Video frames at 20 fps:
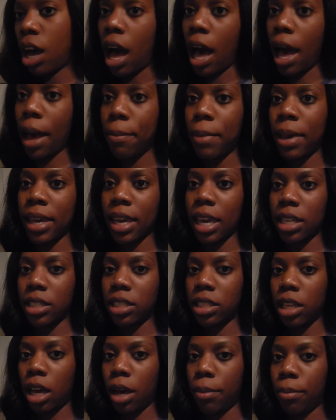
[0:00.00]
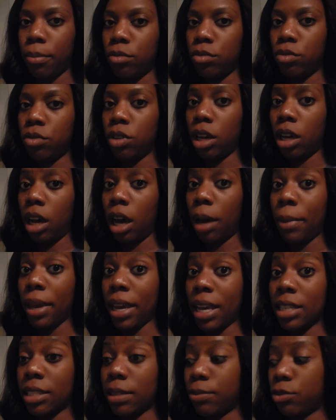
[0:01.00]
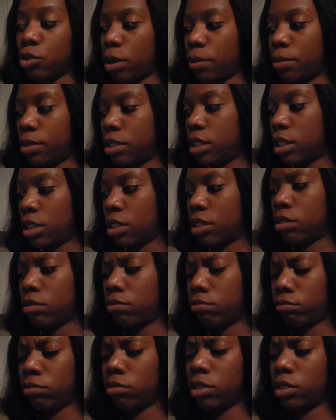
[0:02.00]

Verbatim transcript: I'm making some, I'm making some drumsticks,